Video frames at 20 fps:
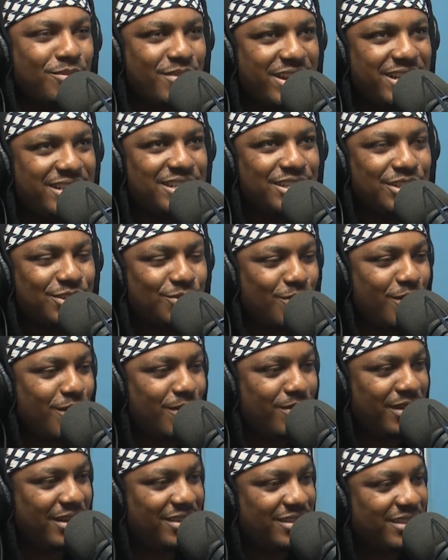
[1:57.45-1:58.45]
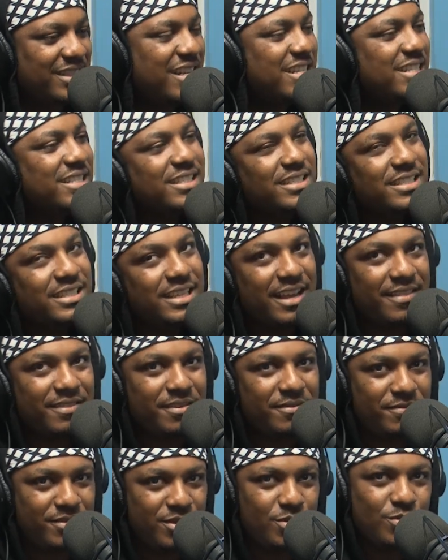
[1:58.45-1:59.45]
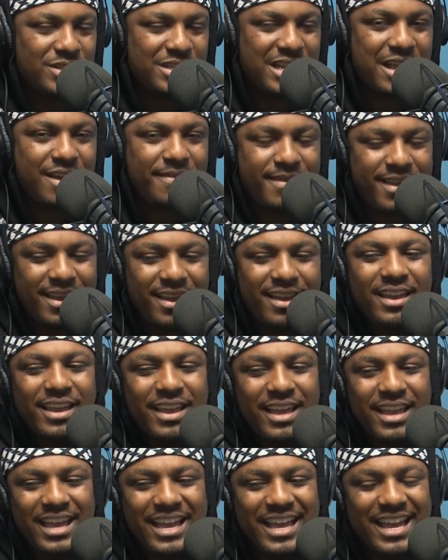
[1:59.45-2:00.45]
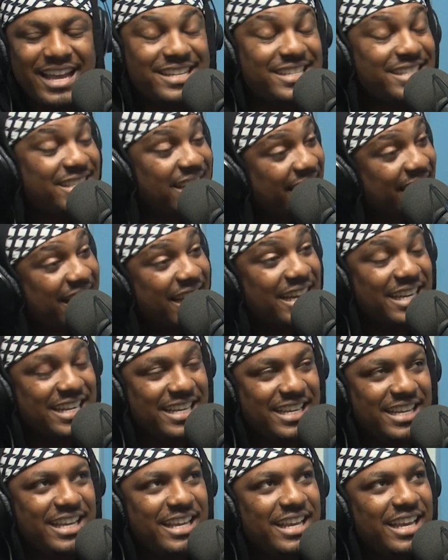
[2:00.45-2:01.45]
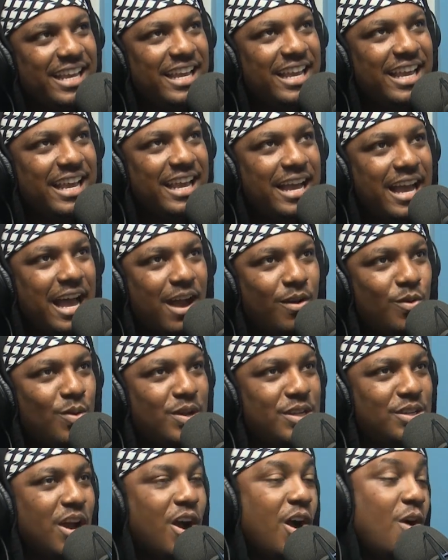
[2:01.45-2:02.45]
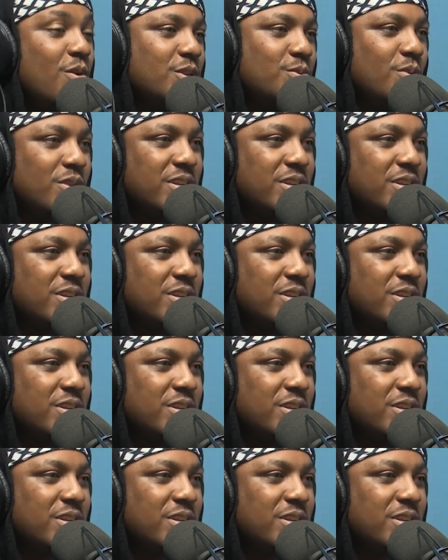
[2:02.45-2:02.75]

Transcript: greetings to all the listeners and the viewers out there. And secondly, I always